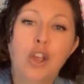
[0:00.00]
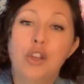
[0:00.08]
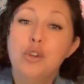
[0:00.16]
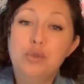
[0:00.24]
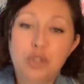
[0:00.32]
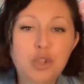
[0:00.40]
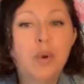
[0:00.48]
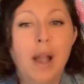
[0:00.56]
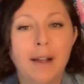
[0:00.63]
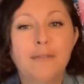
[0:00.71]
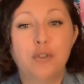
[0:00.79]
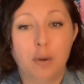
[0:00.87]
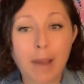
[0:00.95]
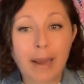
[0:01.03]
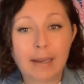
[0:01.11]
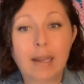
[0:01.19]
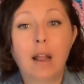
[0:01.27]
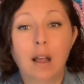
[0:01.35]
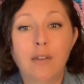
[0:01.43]
You do have to remind
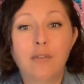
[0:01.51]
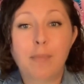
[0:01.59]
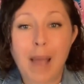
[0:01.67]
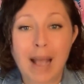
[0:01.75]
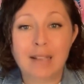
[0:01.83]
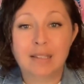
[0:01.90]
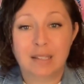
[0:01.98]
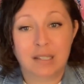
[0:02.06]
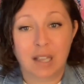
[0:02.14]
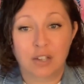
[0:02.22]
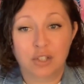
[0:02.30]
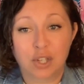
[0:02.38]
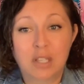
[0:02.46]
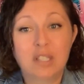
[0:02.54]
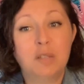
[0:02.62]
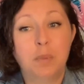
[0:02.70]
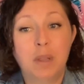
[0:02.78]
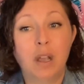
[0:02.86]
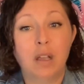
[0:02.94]
it of past discussions
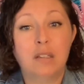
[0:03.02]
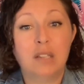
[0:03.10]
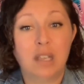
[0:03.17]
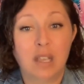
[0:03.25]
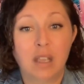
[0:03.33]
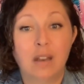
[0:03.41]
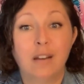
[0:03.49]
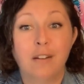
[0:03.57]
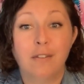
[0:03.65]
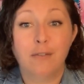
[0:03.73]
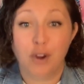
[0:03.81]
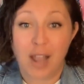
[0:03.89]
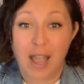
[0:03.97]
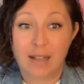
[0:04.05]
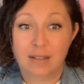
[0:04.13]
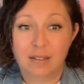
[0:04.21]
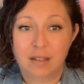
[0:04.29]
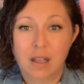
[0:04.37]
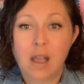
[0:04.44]
because it forgets.